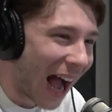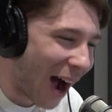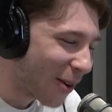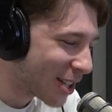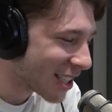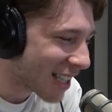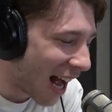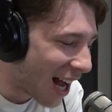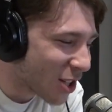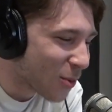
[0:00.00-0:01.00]

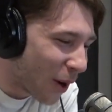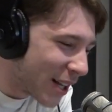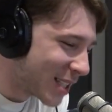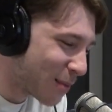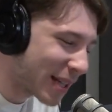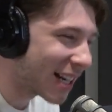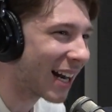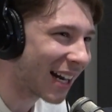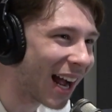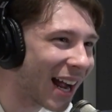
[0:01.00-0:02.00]
I just wanted to be
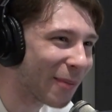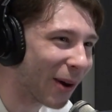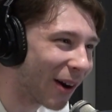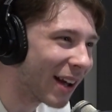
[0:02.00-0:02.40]
that guy, bro.